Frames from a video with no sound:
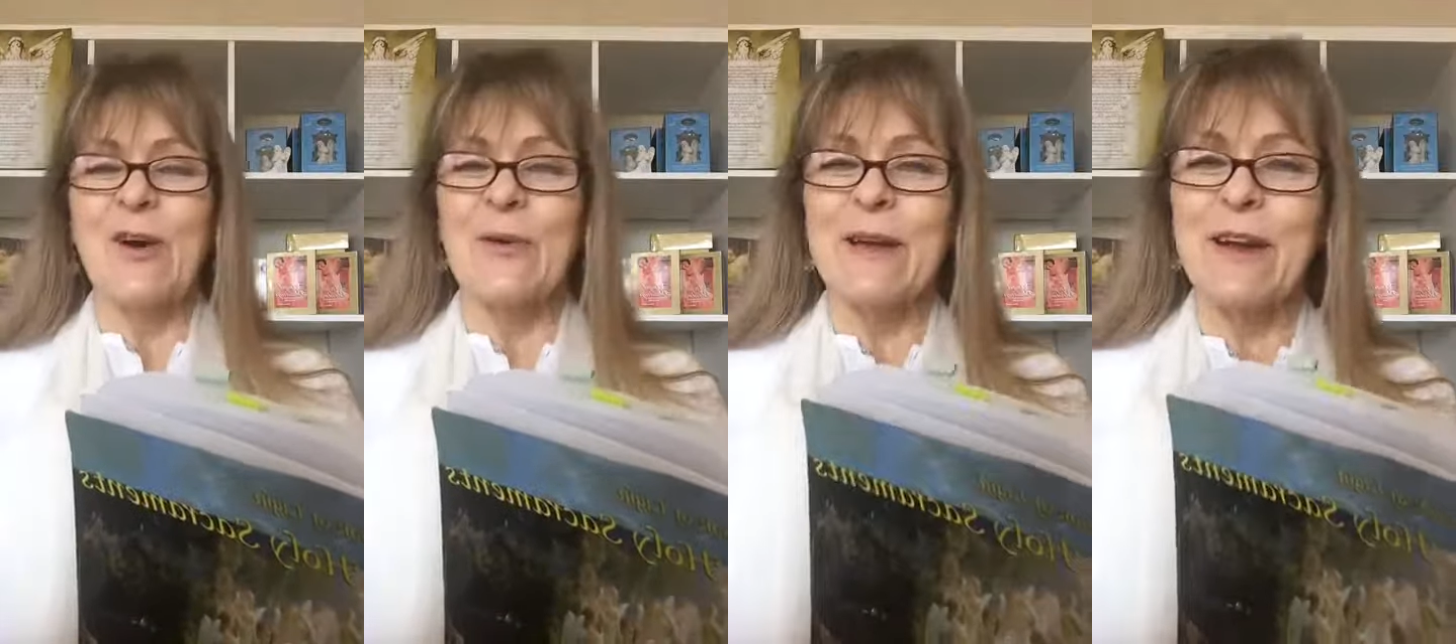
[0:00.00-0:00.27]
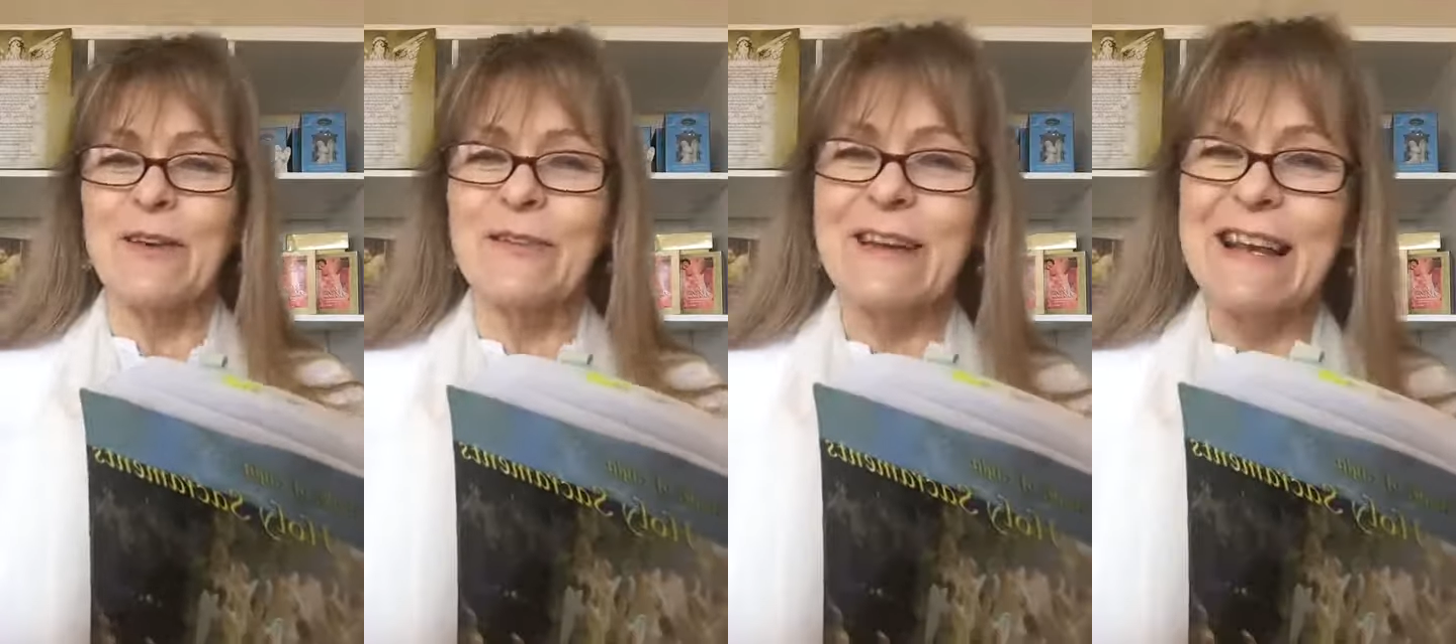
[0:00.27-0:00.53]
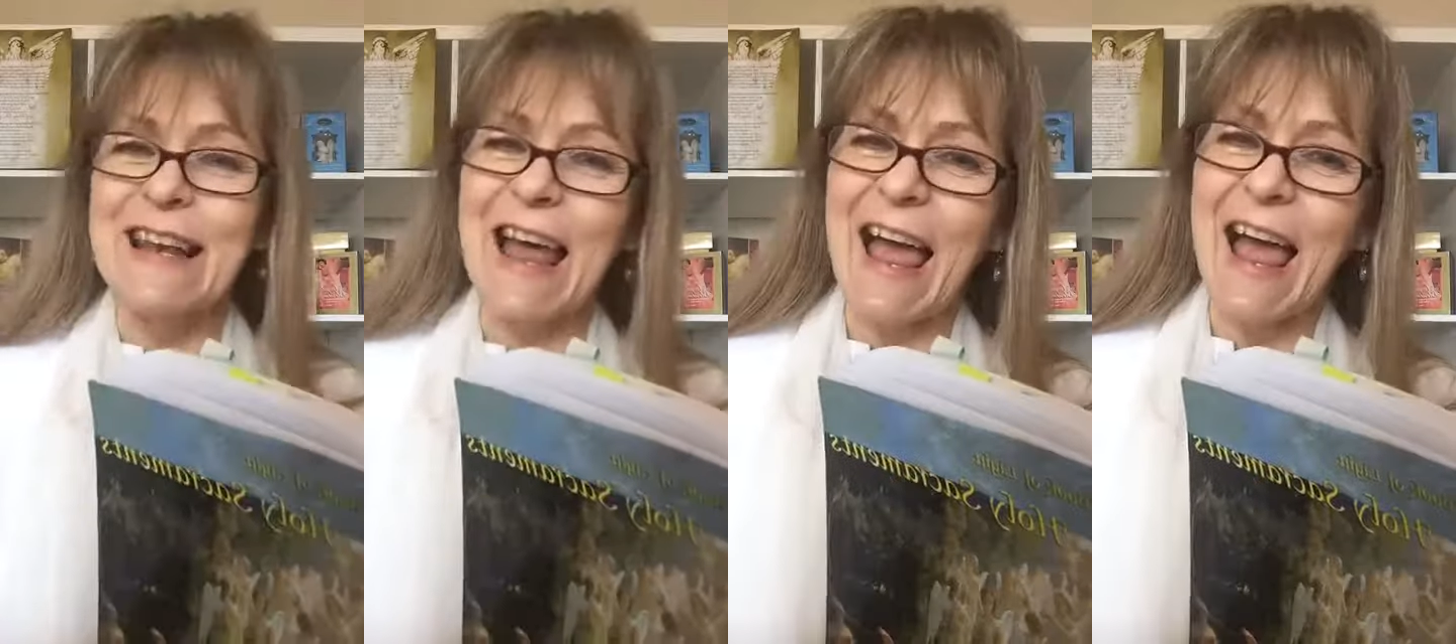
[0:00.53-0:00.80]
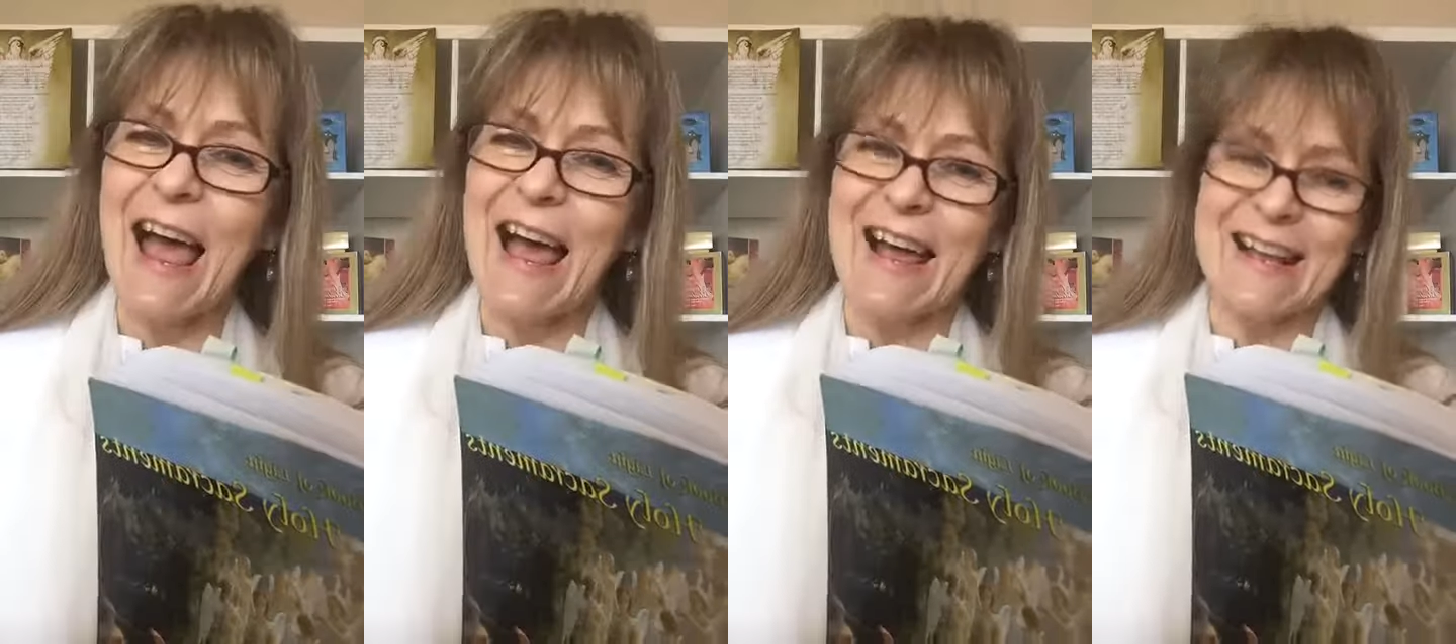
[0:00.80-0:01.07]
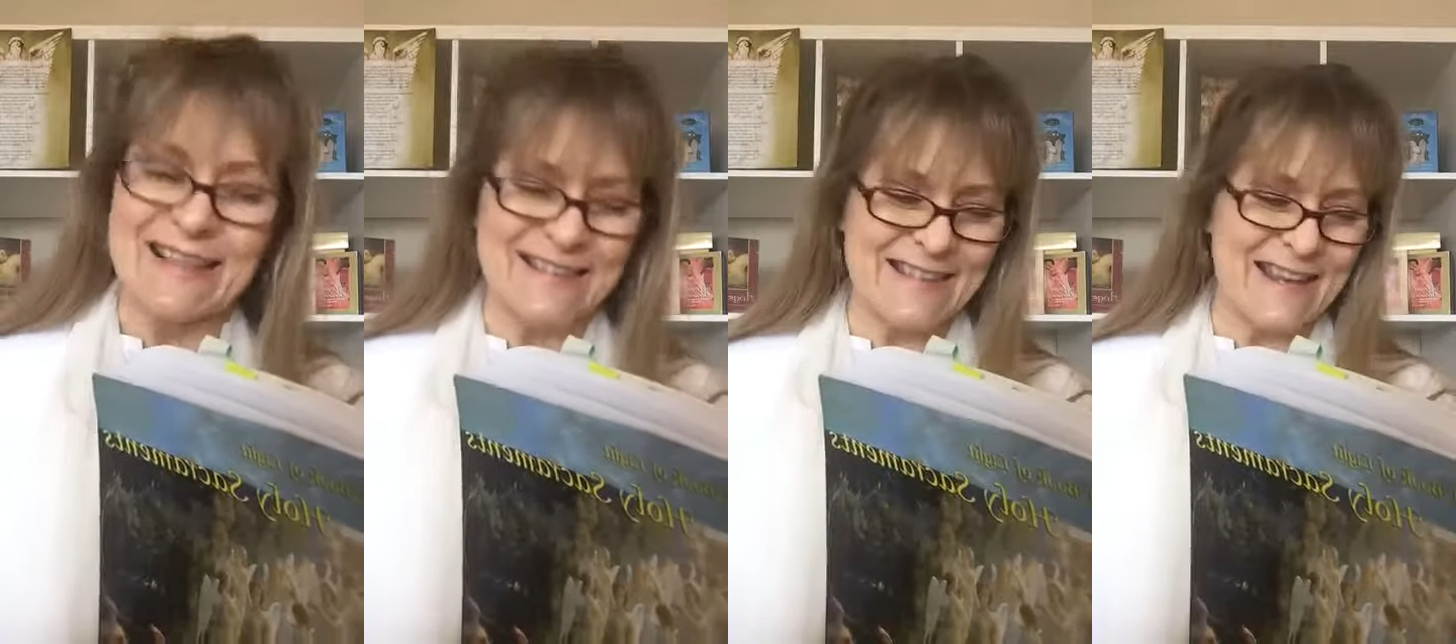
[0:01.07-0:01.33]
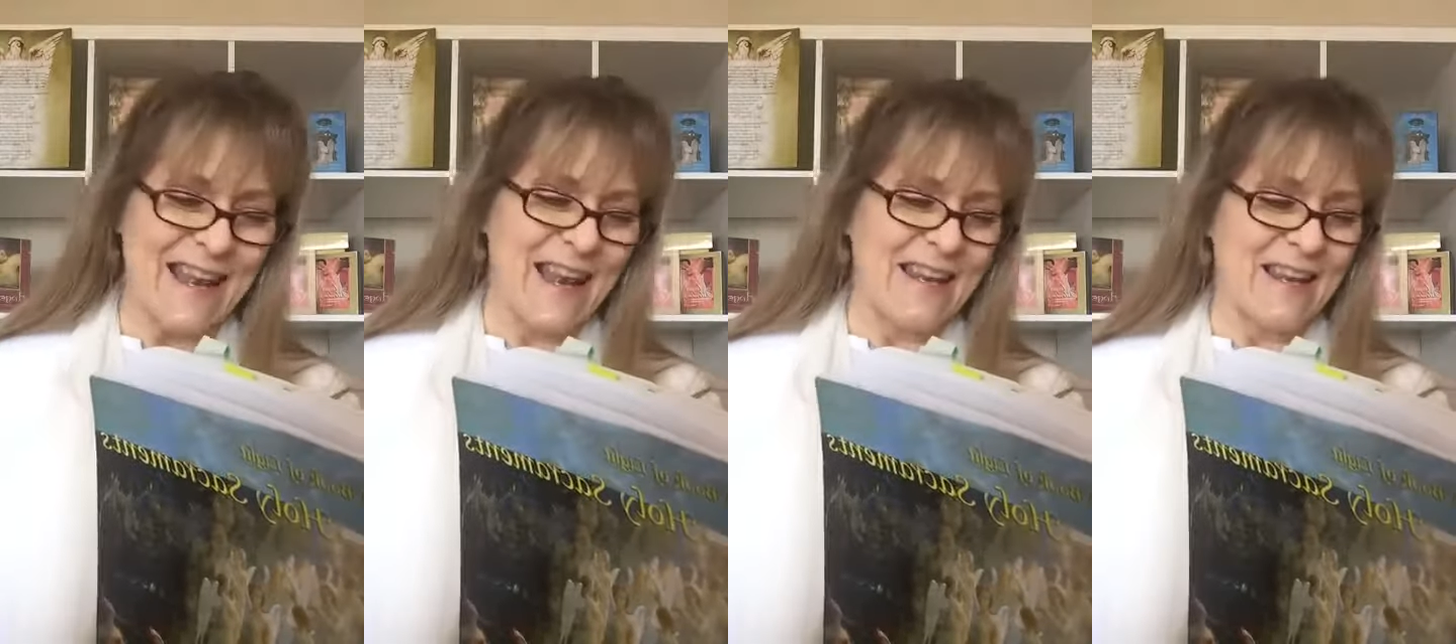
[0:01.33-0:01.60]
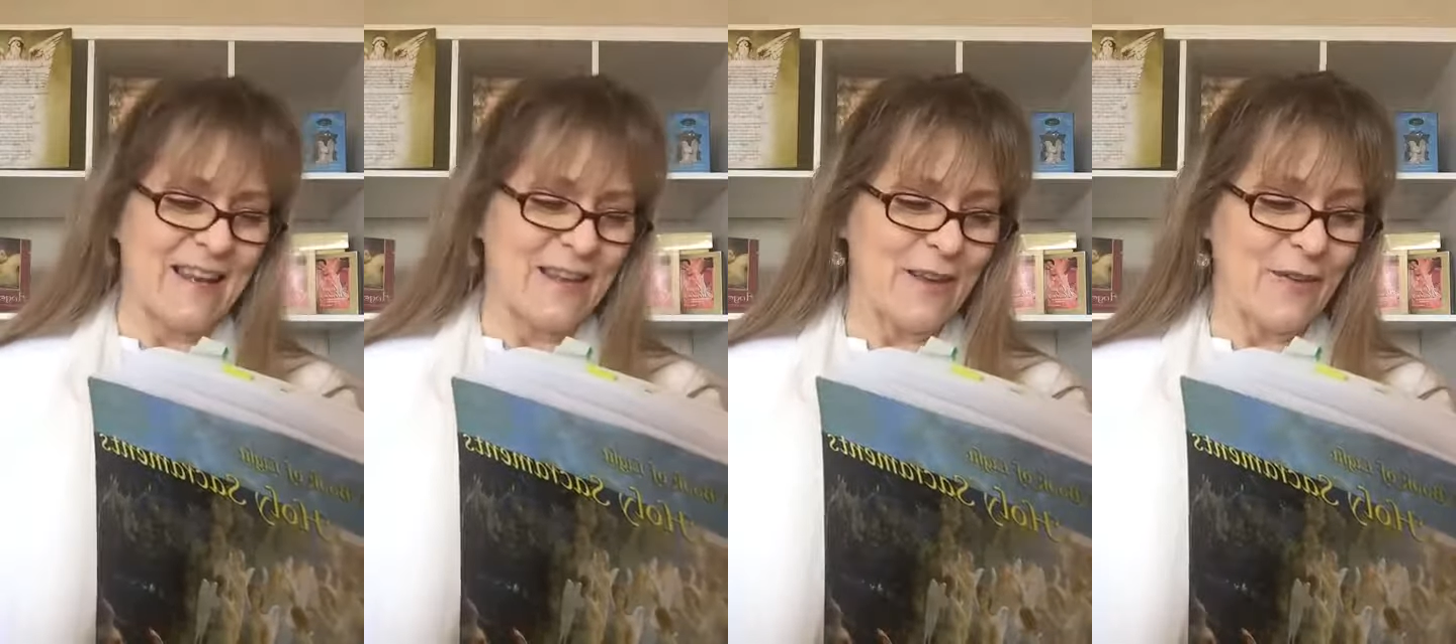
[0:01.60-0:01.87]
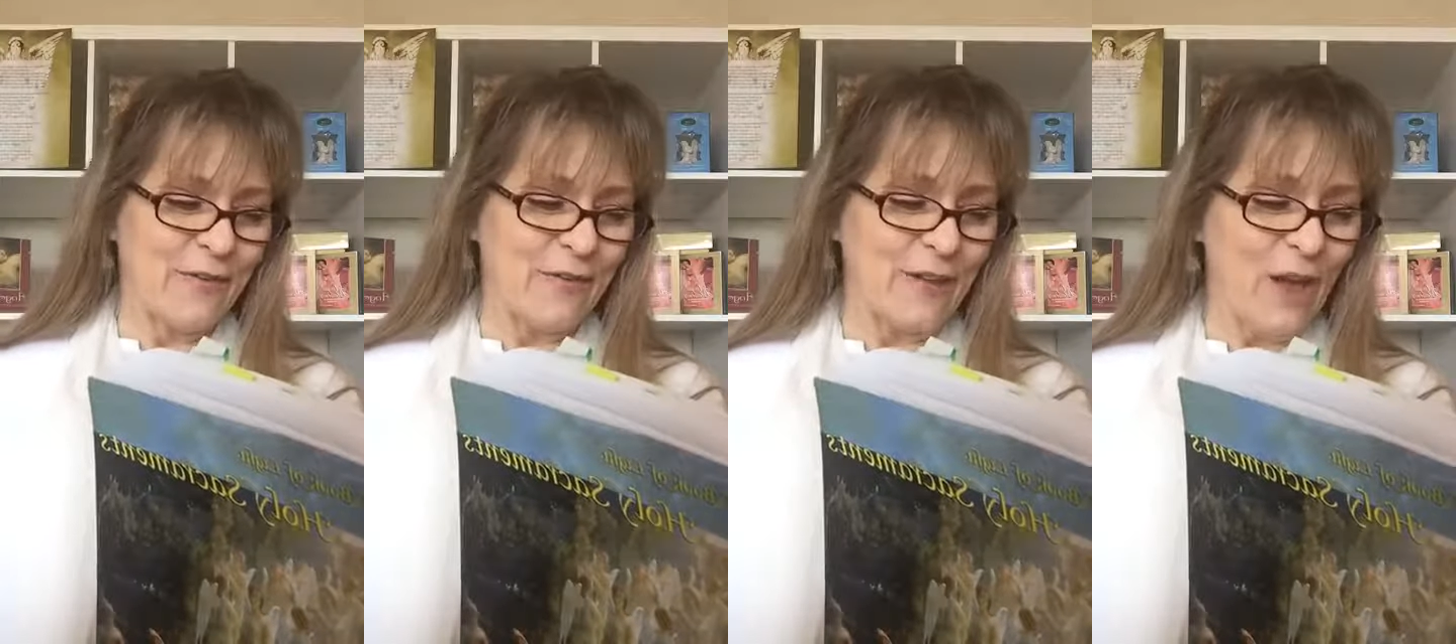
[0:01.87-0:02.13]
and in
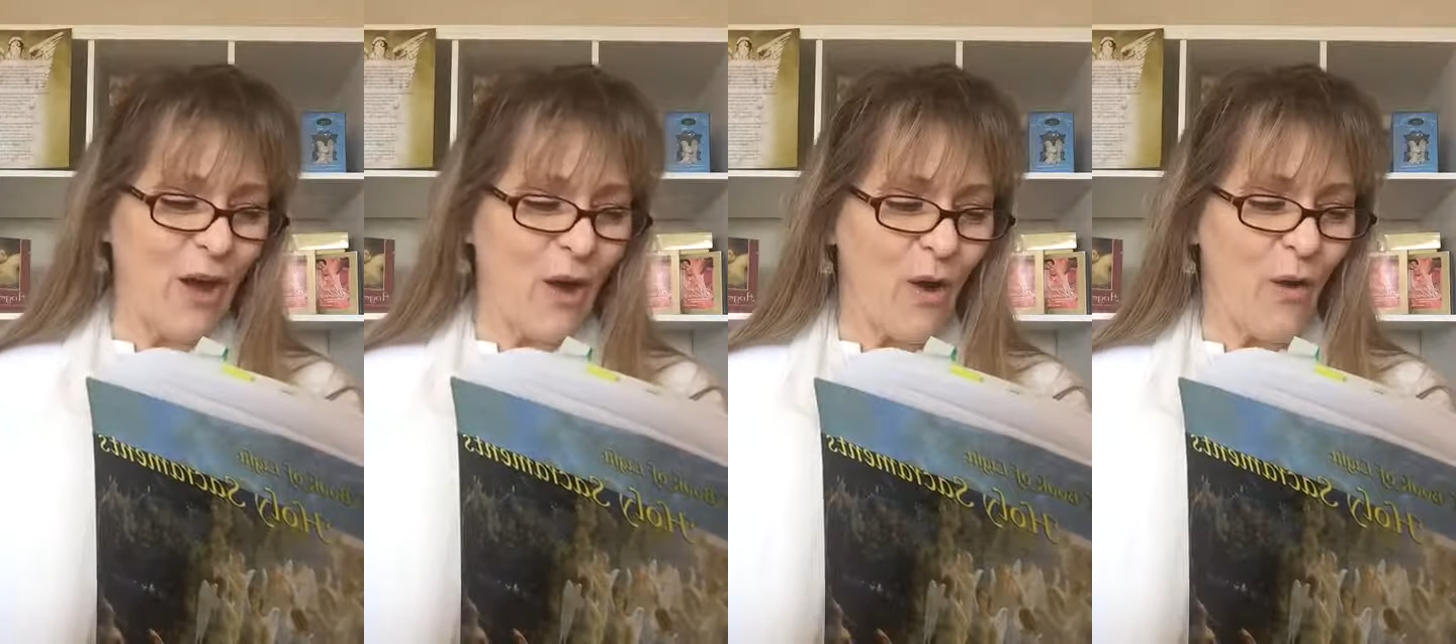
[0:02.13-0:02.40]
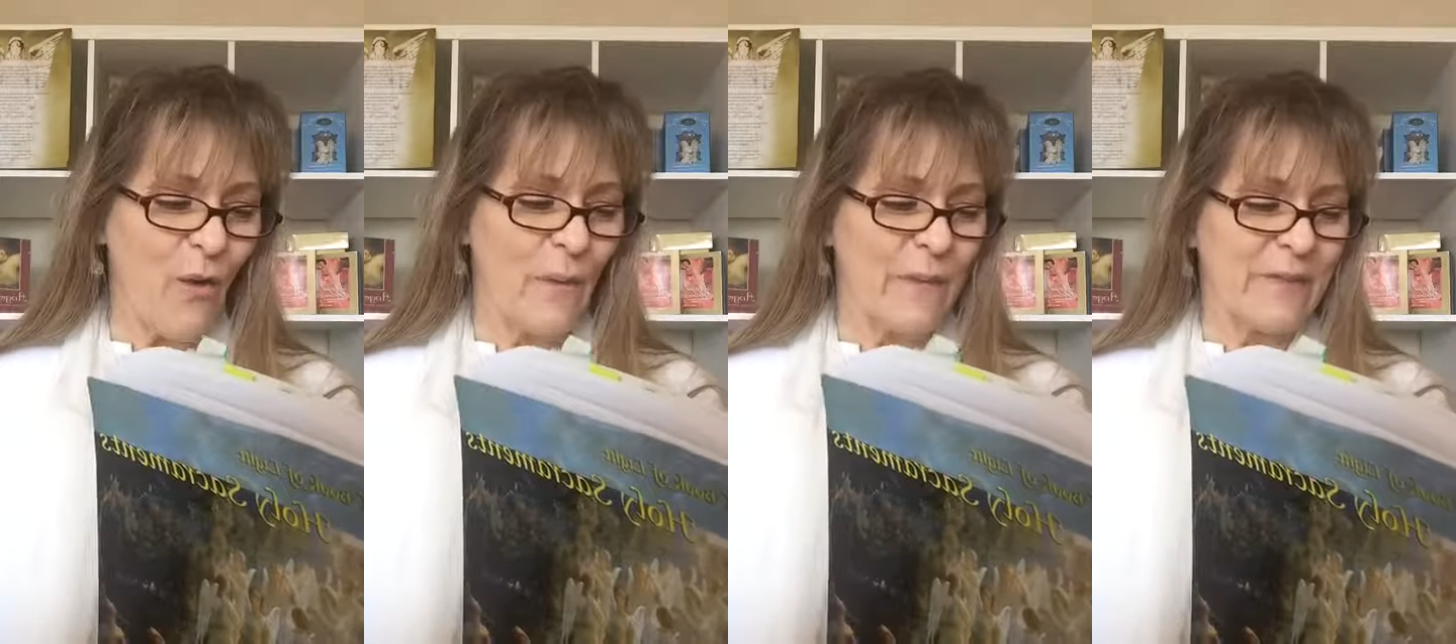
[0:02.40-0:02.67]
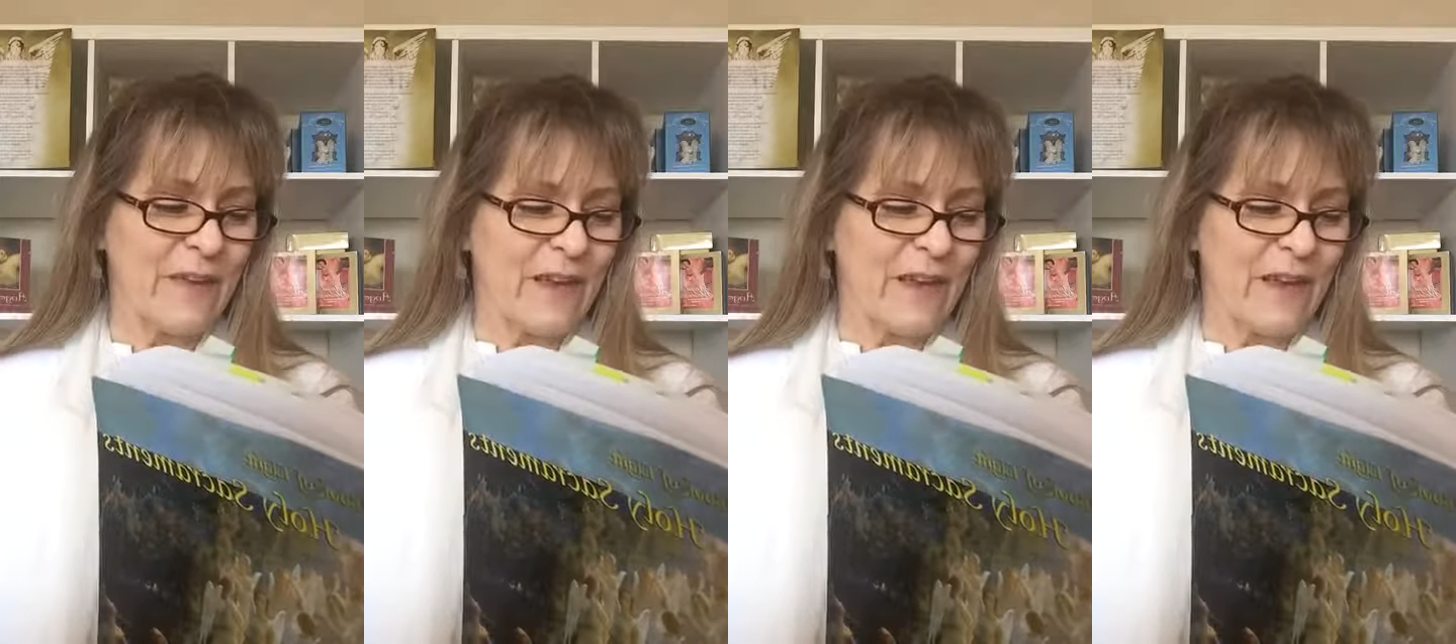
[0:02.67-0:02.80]
the flow